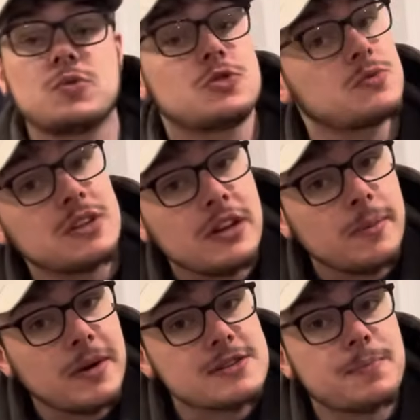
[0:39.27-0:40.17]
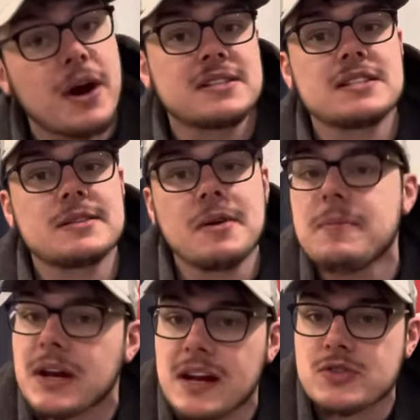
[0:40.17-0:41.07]
which was a little bit surprising to me,
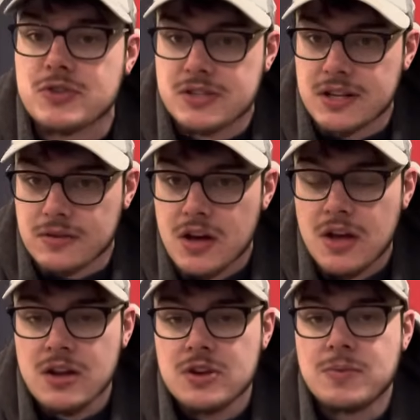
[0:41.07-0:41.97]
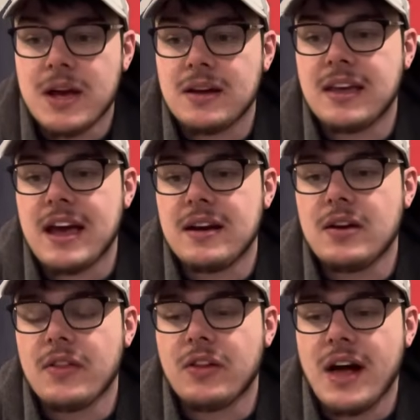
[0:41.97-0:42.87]
but an interesting get
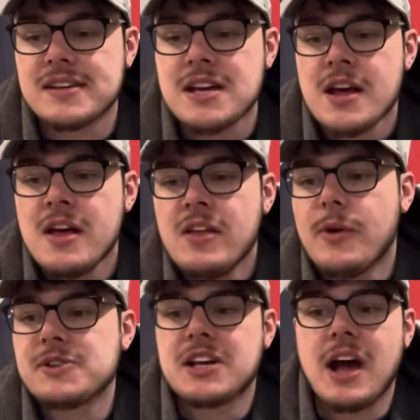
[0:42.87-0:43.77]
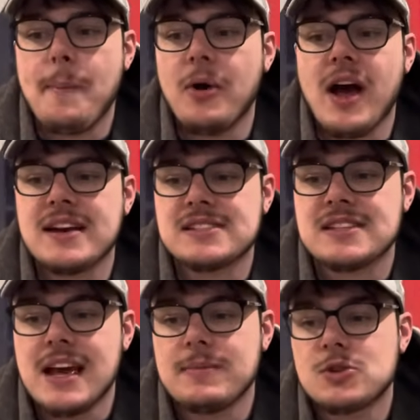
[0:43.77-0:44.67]
nonetheless. There was a couple guys'
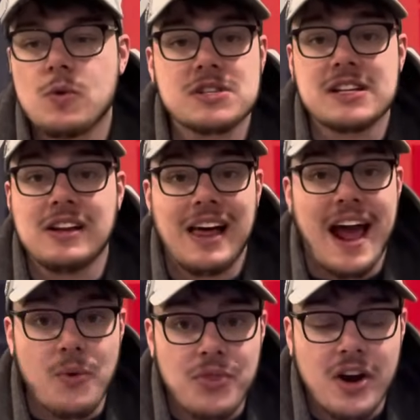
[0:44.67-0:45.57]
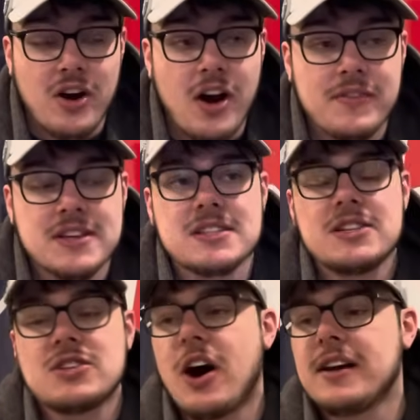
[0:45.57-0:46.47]
names who were still out there,
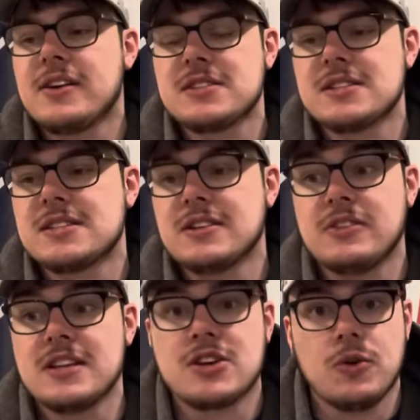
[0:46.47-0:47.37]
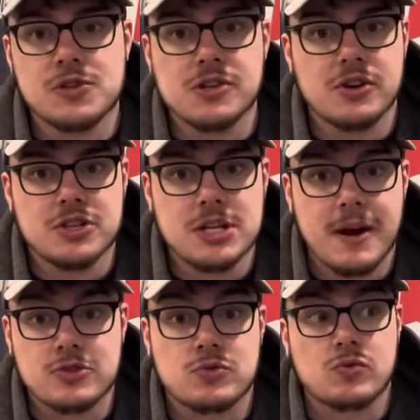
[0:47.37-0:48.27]
obviously. Todd Nelson still is coaching the Hershey
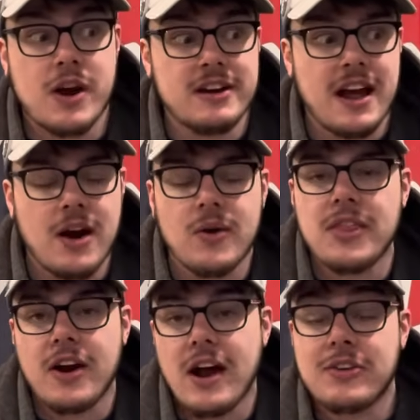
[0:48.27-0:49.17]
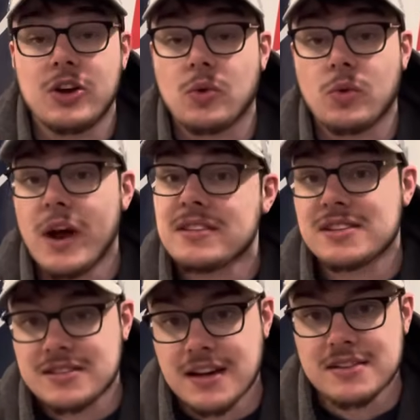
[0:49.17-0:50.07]
Bears right now, and they are having great
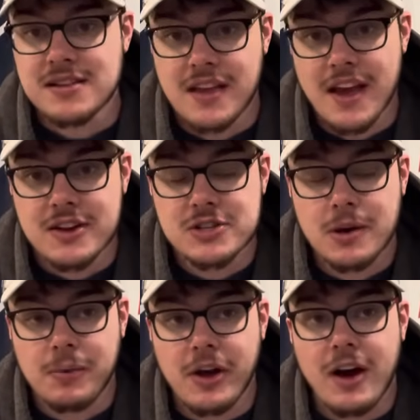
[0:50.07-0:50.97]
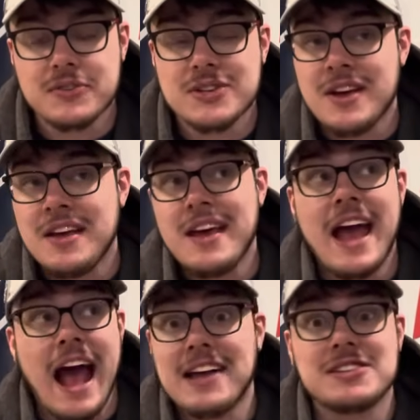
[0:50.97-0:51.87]
success in the AHL playoffs
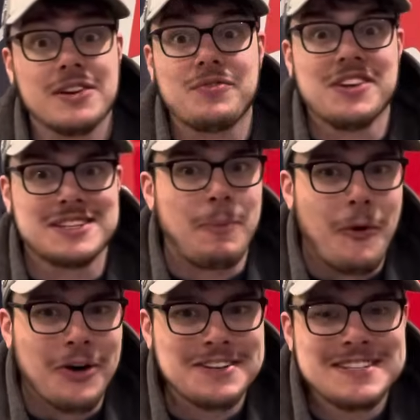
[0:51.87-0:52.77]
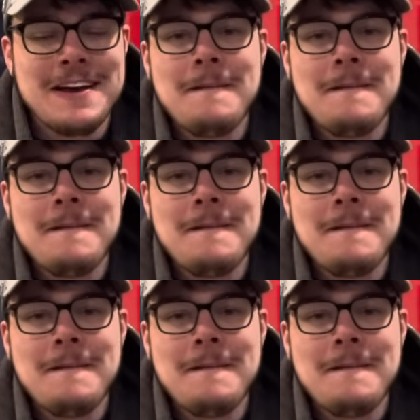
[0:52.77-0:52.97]
as of this point.